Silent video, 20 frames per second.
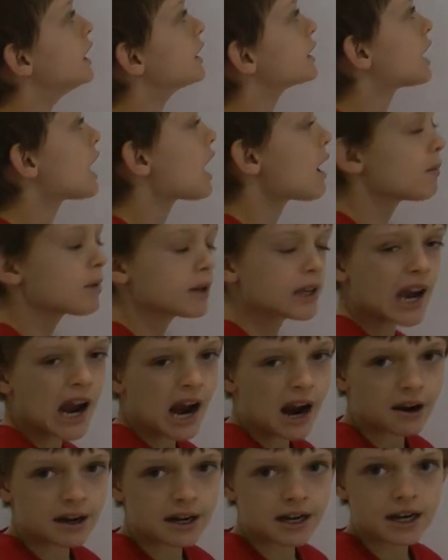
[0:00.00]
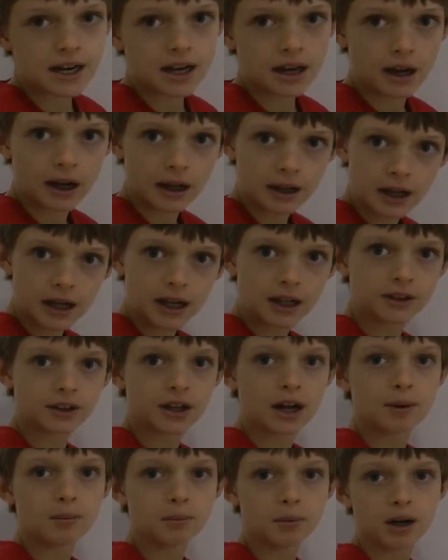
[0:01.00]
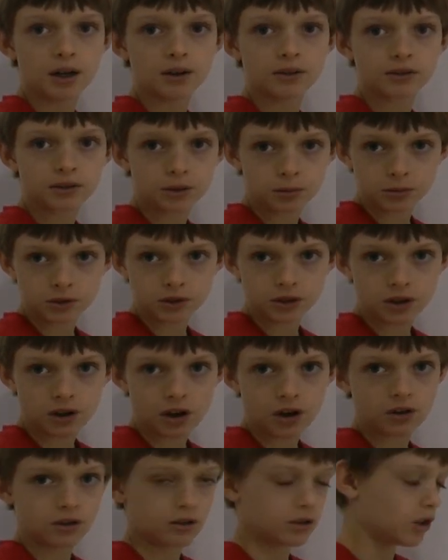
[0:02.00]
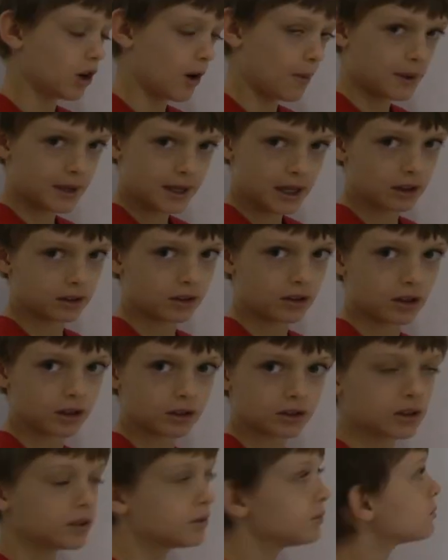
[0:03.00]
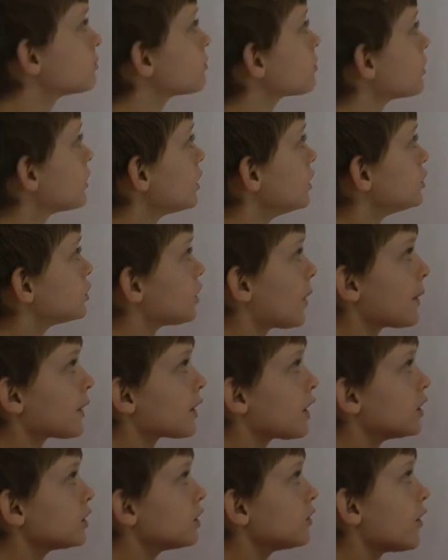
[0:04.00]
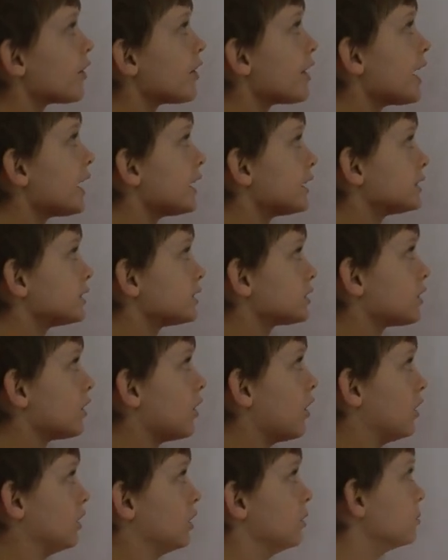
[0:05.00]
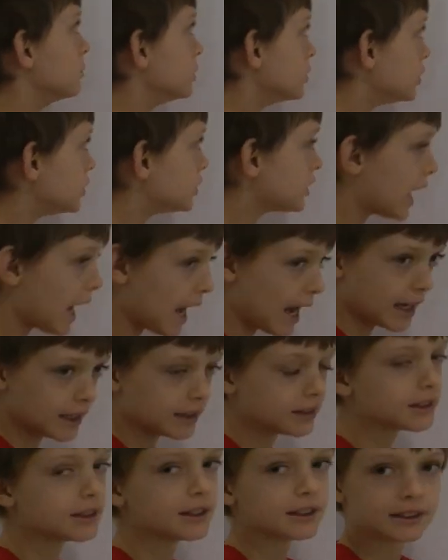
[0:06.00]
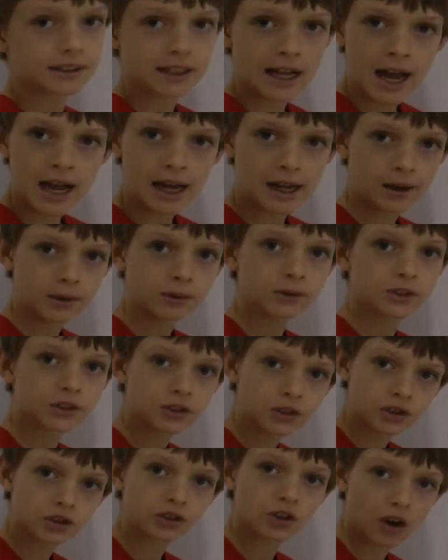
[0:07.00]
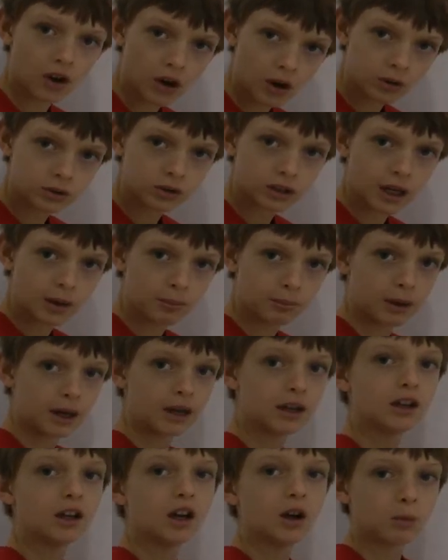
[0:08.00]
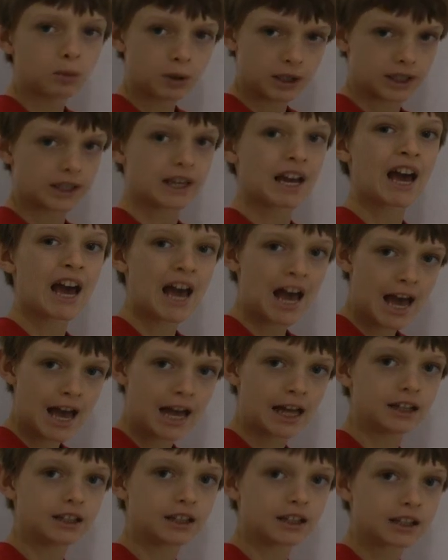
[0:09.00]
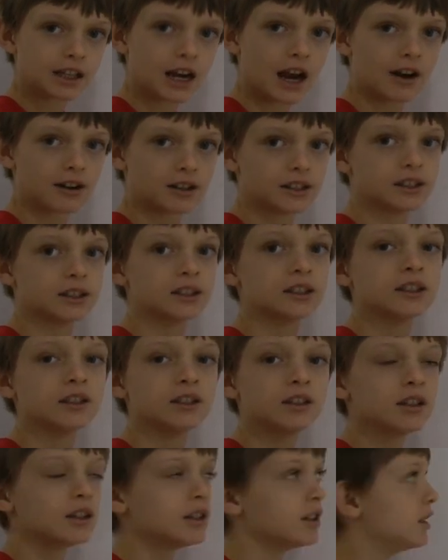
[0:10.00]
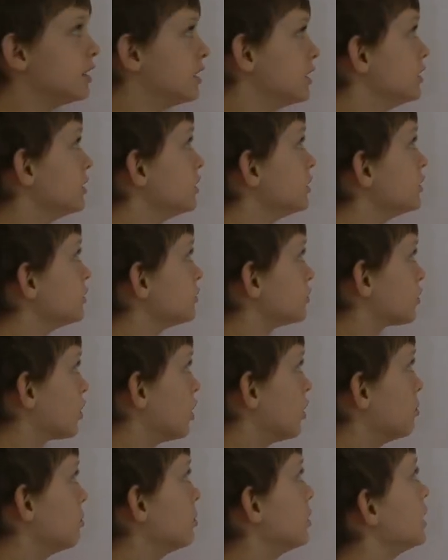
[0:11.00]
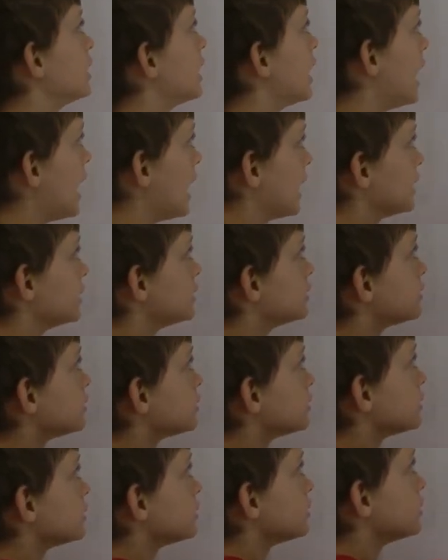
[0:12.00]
Can we carry a number from 0? No, we cannot. So we go to the next column, which is 8. Now, since it's a whole number, we can carry from 8.